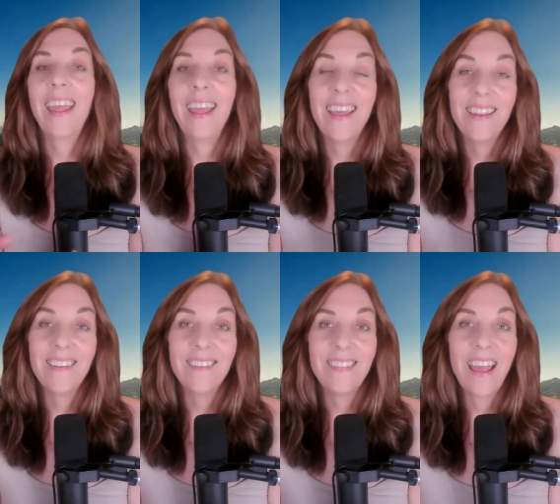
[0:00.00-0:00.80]

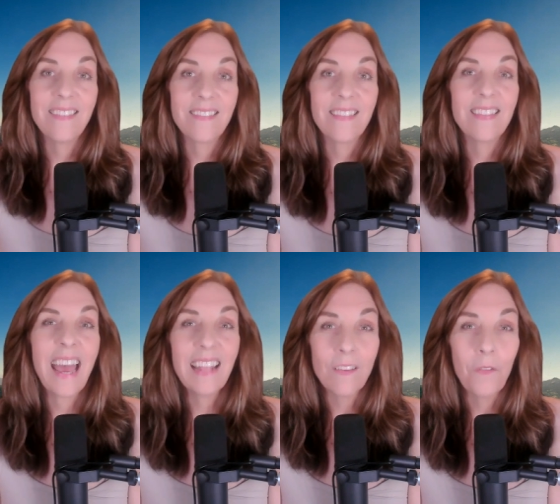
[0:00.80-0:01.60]
And that's
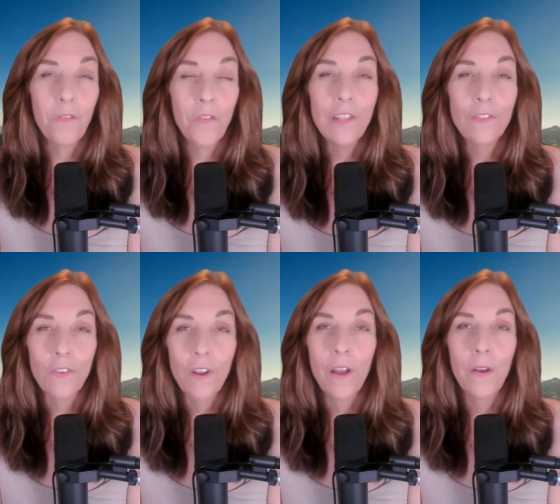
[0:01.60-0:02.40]
that's a
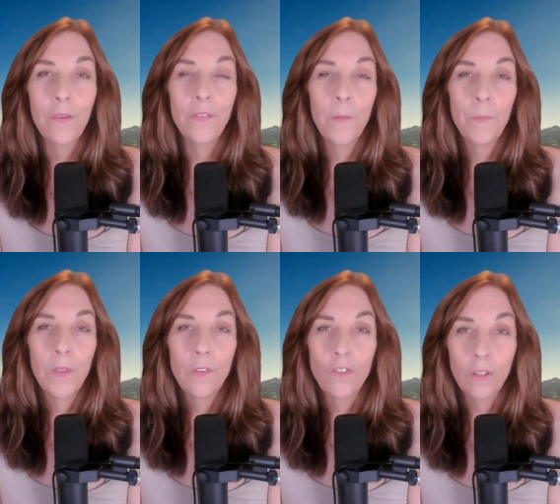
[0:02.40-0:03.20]
feature of
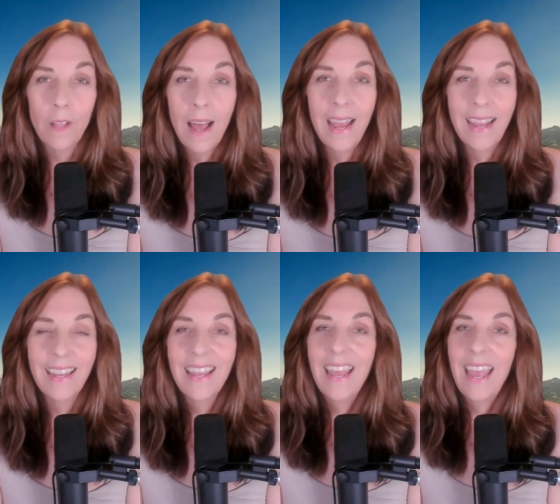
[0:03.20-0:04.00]

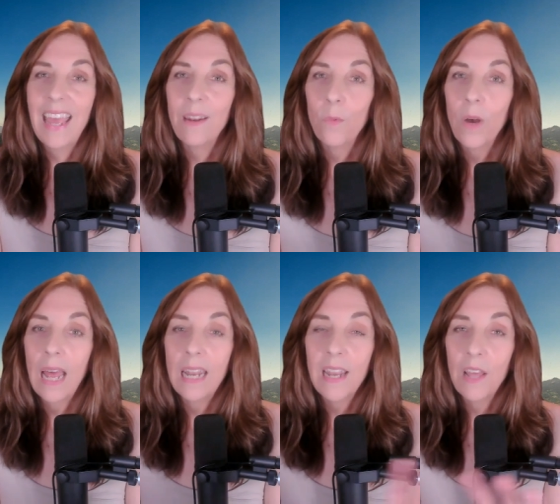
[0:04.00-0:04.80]
July. And
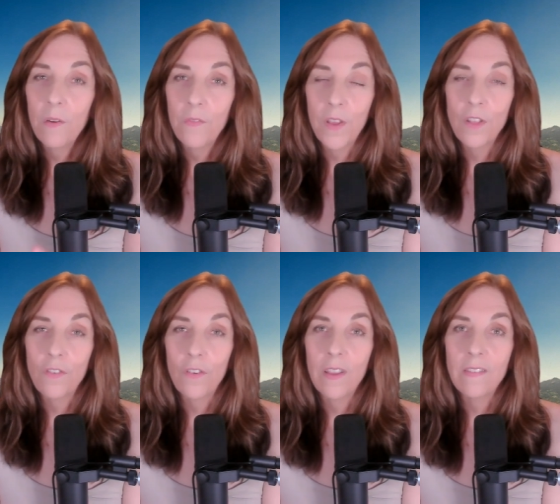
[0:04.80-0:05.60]
what, another
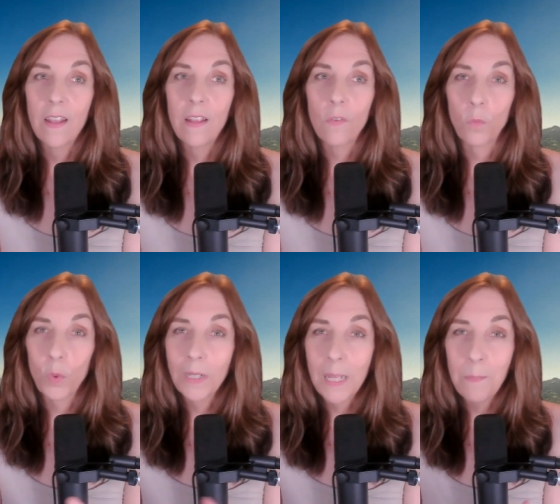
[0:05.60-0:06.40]
feature is that it's
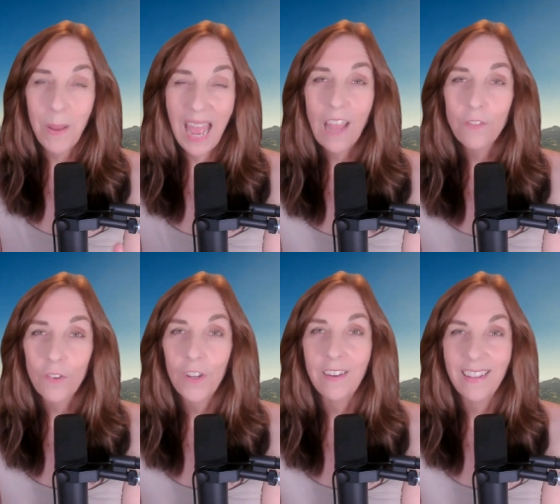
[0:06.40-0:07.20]
really
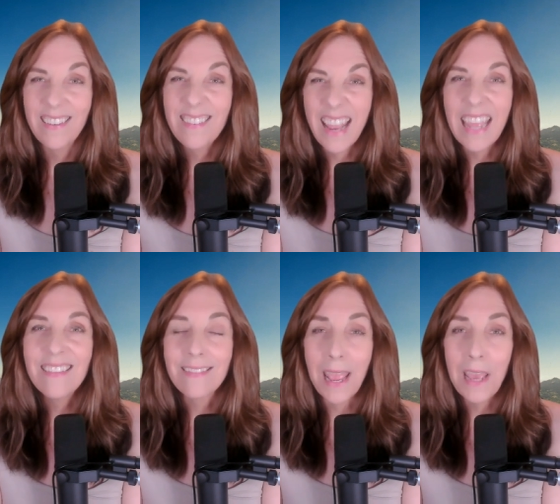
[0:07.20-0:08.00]
passionate,
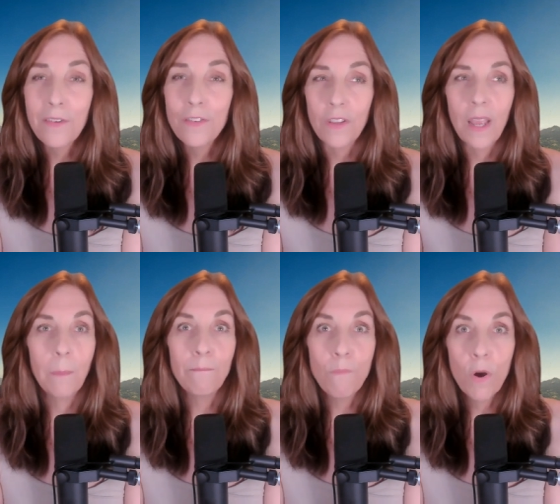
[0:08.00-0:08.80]
intense energy,
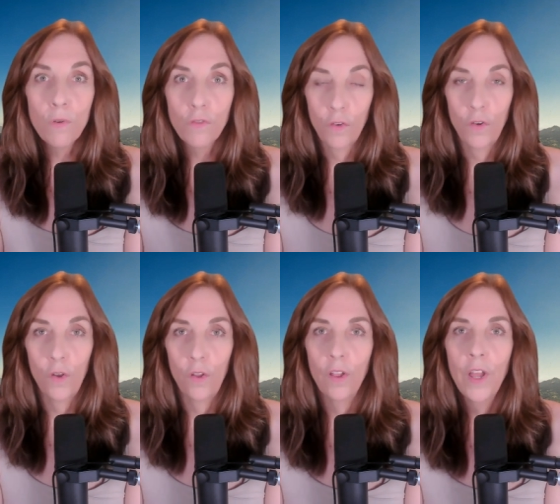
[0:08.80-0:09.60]

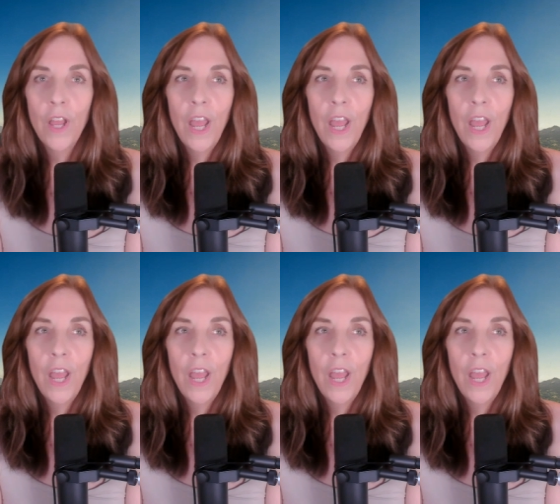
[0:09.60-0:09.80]
emotional.